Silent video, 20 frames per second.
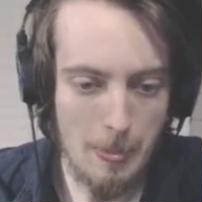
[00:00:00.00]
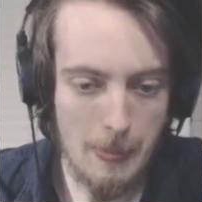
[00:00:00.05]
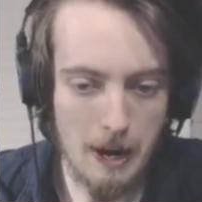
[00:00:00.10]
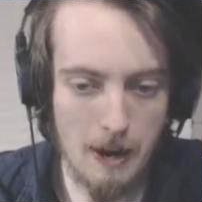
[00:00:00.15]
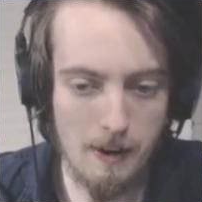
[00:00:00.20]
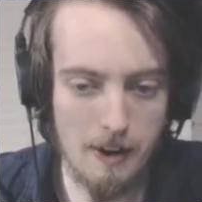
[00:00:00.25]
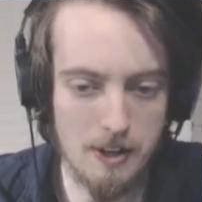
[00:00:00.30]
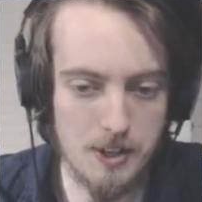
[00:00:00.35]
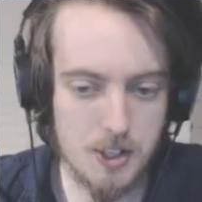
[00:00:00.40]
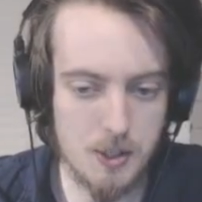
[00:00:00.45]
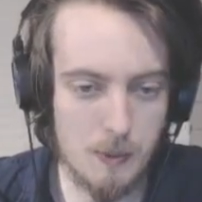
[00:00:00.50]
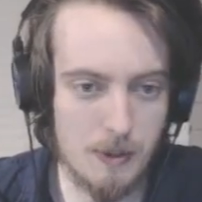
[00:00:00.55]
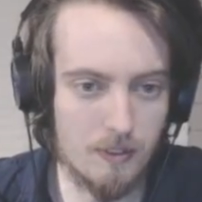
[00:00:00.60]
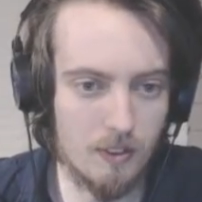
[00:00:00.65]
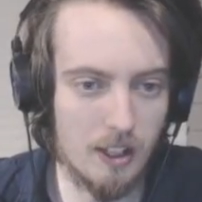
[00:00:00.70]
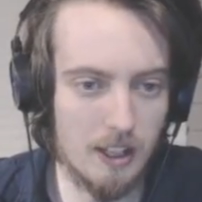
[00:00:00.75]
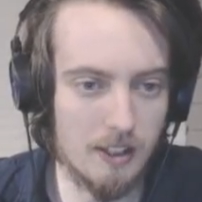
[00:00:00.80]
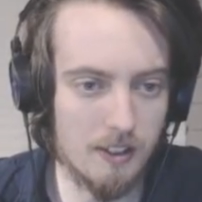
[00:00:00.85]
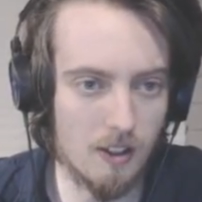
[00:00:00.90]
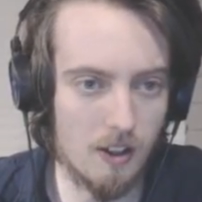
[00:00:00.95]
Alright, so we've
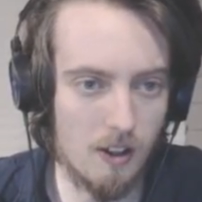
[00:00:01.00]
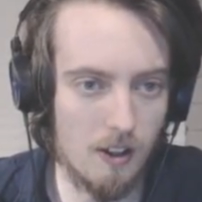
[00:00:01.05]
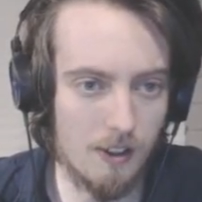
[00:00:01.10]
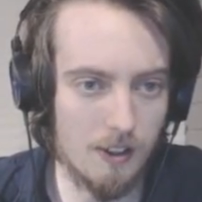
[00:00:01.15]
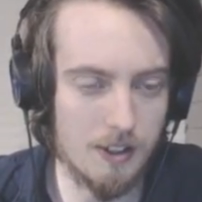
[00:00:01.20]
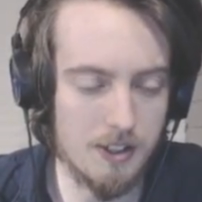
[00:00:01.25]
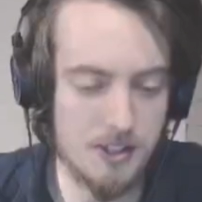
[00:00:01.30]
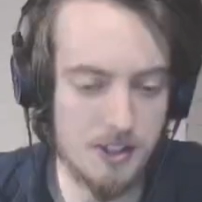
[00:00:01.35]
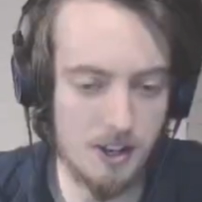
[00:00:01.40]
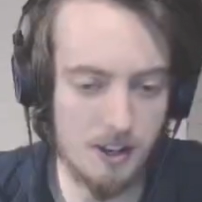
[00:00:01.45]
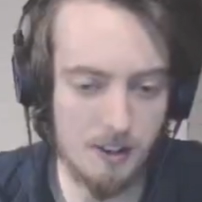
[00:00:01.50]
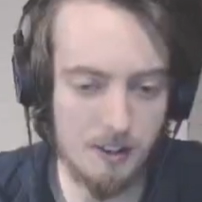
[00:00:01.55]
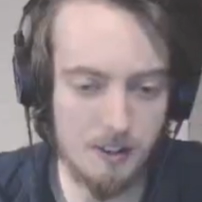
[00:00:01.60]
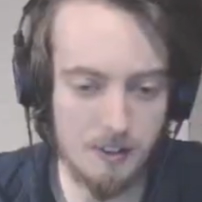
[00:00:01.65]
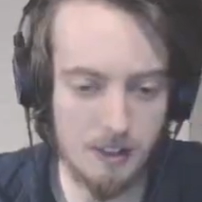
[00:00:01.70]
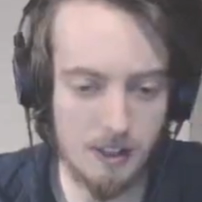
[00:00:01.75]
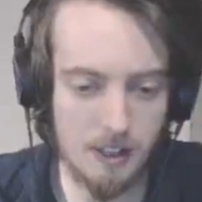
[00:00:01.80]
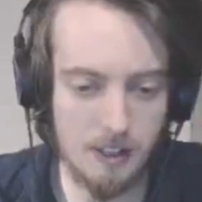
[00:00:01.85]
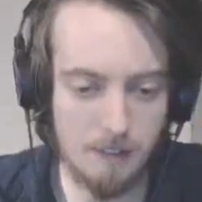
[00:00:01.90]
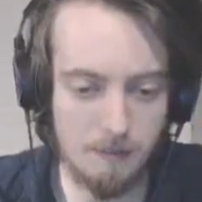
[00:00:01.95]
clicked on start a new
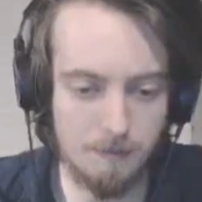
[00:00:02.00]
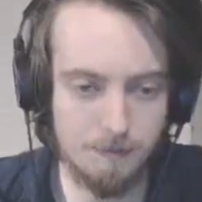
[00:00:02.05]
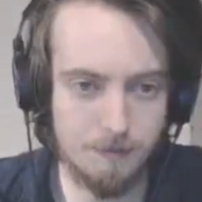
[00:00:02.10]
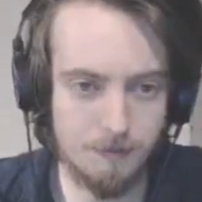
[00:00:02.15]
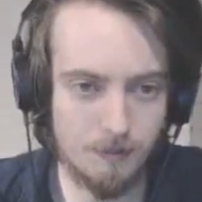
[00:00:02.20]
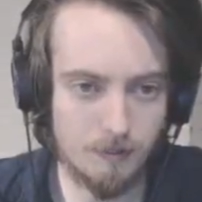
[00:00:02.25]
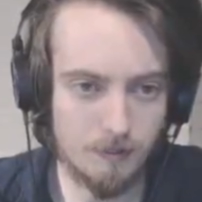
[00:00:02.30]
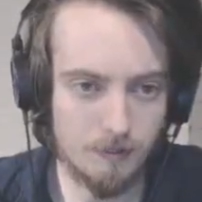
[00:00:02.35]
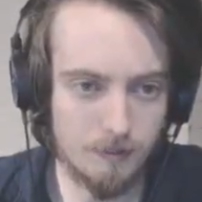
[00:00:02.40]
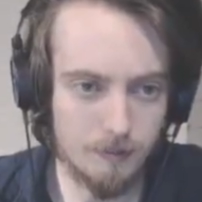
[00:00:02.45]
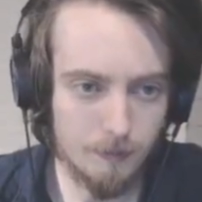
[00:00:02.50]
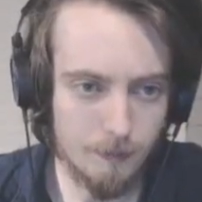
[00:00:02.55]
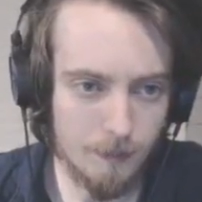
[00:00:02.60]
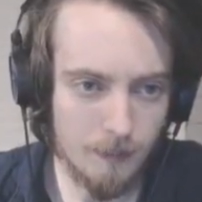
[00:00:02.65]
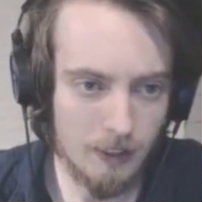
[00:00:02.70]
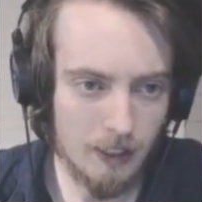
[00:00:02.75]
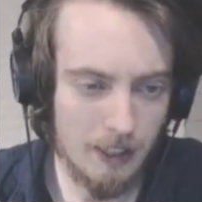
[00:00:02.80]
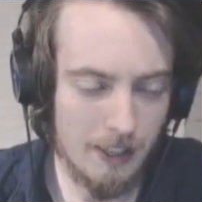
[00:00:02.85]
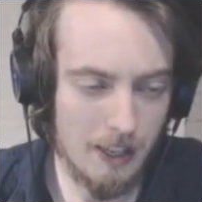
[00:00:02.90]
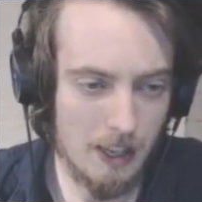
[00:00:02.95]
game.
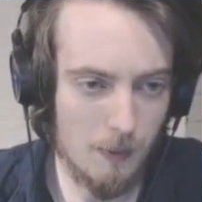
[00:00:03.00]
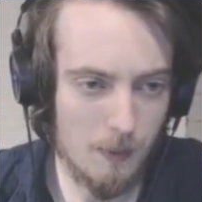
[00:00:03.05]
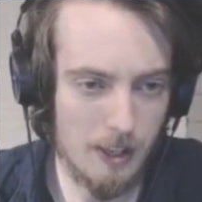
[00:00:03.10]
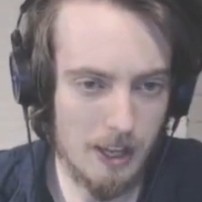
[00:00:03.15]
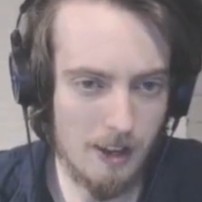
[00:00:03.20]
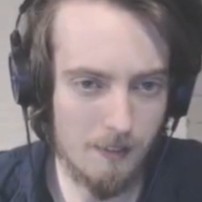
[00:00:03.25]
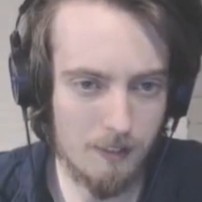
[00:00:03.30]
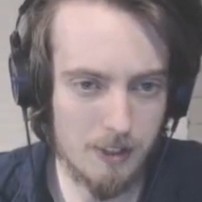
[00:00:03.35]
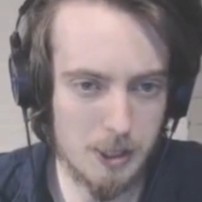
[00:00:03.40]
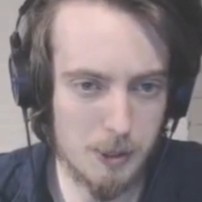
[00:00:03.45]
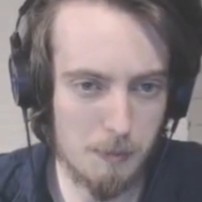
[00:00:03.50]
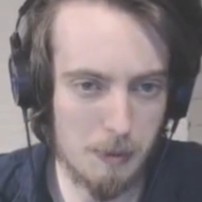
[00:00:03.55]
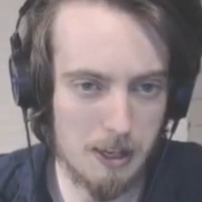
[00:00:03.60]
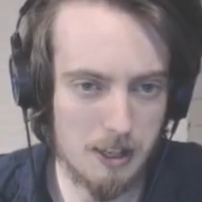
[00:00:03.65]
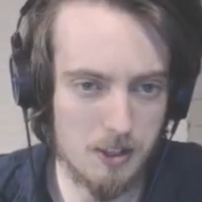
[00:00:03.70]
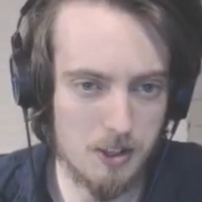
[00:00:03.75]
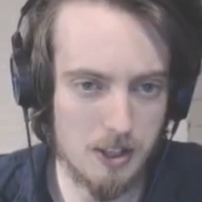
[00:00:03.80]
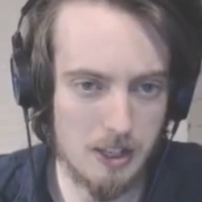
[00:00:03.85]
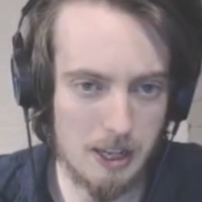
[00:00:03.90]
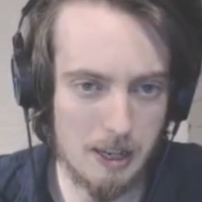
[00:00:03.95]
And now we have this
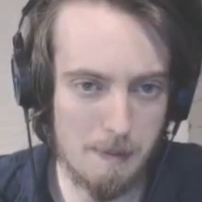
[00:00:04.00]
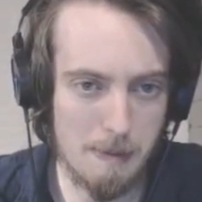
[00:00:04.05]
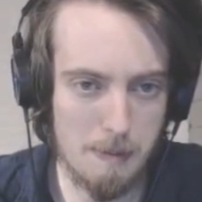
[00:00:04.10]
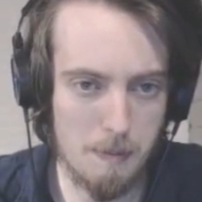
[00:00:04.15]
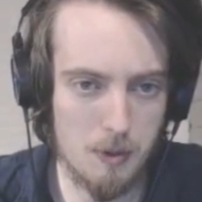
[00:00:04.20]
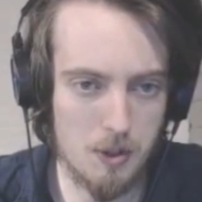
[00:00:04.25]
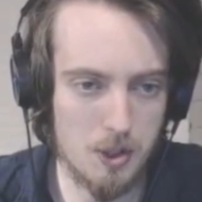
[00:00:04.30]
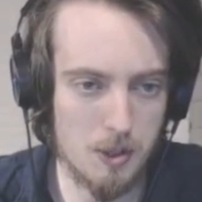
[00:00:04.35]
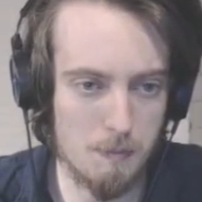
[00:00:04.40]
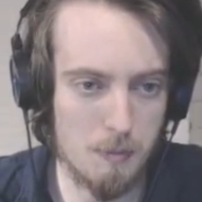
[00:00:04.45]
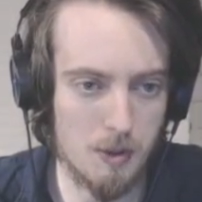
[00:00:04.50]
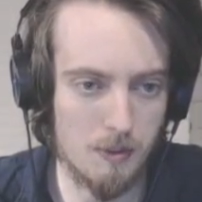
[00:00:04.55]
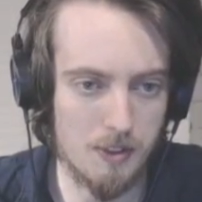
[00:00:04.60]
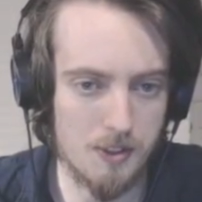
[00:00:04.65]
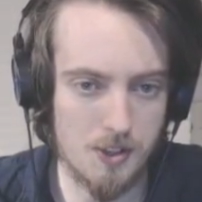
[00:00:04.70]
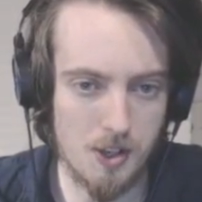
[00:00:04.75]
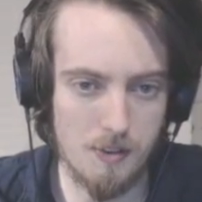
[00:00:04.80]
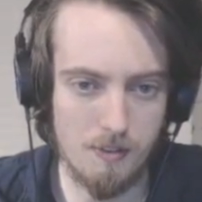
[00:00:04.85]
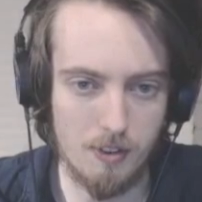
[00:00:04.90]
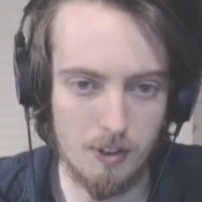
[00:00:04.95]
page here. Maybe we should move
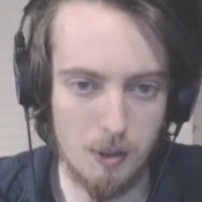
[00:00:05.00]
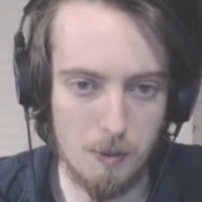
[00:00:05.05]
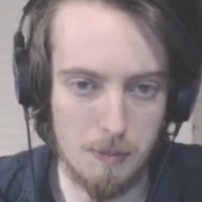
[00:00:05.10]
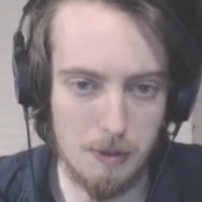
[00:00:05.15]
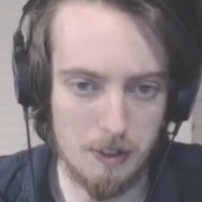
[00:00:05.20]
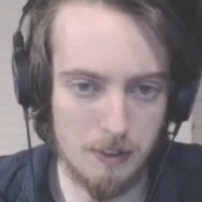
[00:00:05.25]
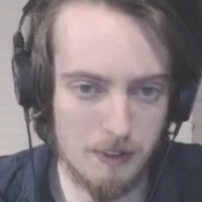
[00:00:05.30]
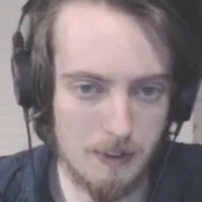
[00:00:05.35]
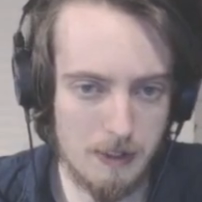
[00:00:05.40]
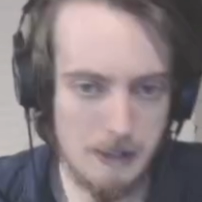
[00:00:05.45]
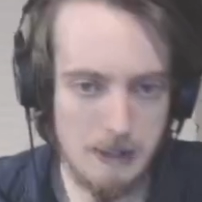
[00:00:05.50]
this over a little bit.